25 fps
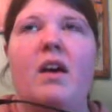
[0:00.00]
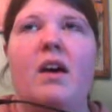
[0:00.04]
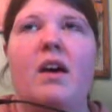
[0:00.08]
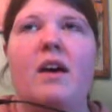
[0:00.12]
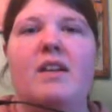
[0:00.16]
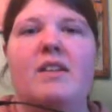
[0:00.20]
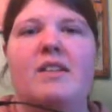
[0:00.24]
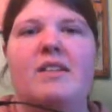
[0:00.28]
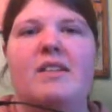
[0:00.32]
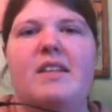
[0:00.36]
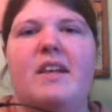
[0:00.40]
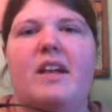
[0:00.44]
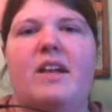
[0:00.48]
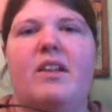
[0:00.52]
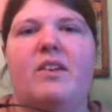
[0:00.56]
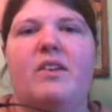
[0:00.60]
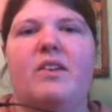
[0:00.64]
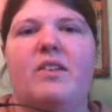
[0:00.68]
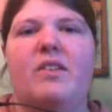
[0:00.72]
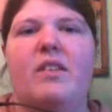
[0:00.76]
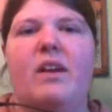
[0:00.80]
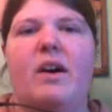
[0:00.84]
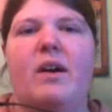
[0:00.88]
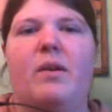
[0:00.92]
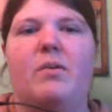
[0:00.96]
a
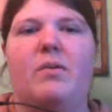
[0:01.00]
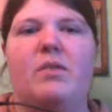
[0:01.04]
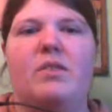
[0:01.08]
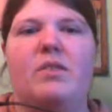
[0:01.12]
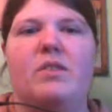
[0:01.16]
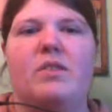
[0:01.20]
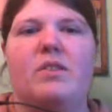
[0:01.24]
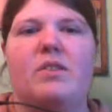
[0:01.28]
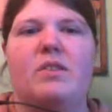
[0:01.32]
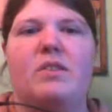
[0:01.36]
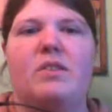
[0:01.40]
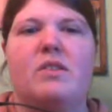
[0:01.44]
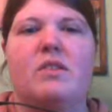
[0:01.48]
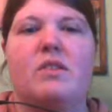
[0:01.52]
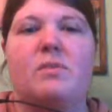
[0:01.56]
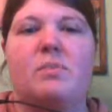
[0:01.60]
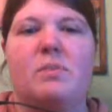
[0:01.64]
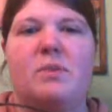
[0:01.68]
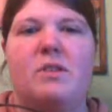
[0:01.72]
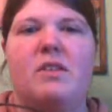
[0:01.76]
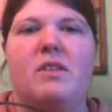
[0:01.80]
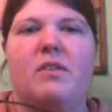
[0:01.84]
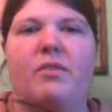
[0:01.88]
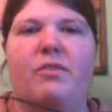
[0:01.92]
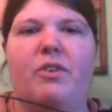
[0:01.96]
seller that was
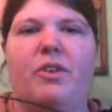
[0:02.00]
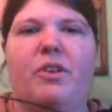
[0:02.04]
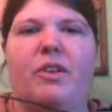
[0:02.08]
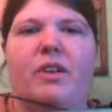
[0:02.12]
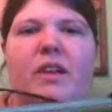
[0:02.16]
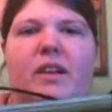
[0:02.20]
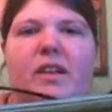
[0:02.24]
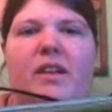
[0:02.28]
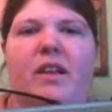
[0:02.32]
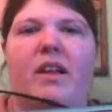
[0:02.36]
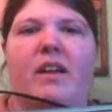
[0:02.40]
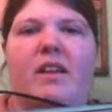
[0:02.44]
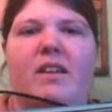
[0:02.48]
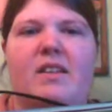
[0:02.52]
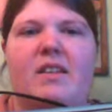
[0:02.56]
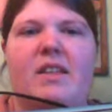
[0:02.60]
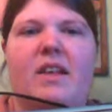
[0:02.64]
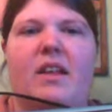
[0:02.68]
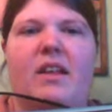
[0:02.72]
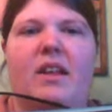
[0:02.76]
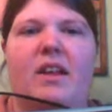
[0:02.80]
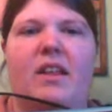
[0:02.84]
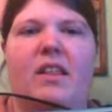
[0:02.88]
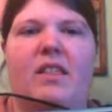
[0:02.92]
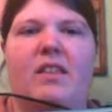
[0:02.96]
specifically like
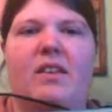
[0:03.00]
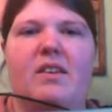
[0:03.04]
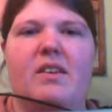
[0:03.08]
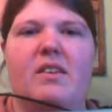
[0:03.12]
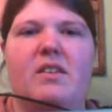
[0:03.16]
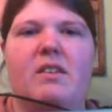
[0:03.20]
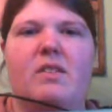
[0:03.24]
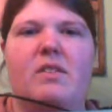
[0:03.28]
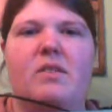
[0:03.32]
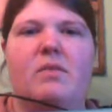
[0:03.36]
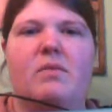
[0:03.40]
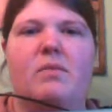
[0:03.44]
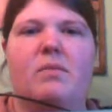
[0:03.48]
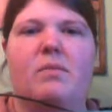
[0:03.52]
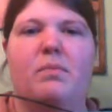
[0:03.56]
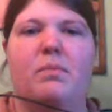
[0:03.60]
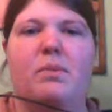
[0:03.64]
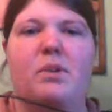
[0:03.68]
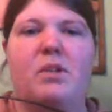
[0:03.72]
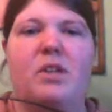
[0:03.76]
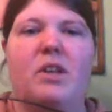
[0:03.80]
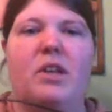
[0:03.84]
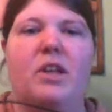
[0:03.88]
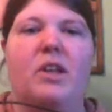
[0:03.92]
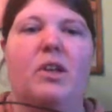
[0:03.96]
selling this
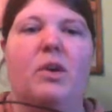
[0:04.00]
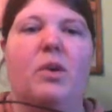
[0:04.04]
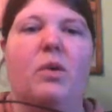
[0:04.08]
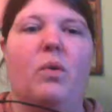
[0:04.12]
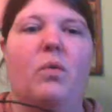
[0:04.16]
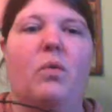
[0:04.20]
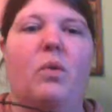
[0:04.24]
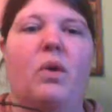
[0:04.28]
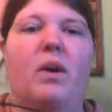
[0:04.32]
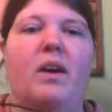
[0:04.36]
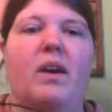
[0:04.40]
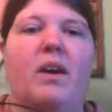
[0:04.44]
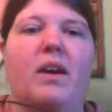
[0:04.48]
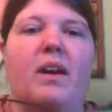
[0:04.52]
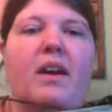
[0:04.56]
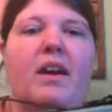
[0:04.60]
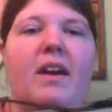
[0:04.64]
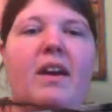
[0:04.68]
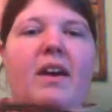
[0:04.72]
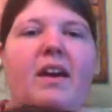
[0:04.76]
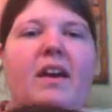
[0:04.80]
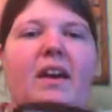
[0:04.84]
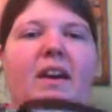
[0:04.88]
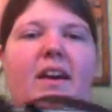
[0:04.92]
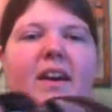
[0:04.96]
particular one.
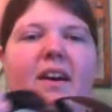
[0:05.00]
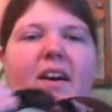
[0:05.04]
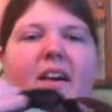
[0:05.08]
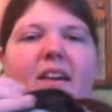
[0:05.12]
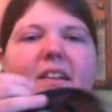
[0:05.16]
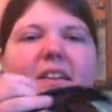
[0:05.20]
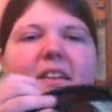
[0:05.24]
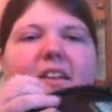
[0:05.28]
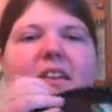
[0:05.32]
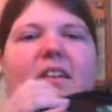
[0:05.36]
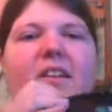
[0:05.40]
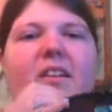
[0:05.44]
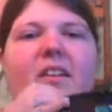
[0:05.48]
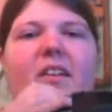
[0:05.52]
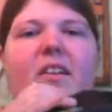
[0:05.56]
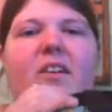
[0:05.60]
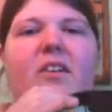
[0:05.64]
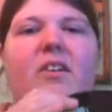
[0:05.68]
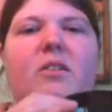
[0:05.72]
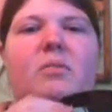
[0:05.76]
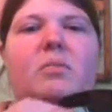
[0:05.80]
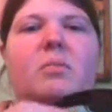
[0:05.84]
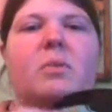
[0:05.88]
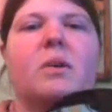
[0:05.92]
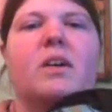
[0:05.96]
It got a little
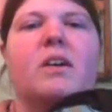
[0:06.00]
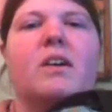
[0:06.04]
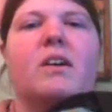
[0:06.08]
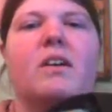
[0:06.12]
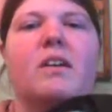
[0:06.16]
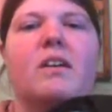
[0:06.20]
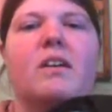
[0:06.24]
um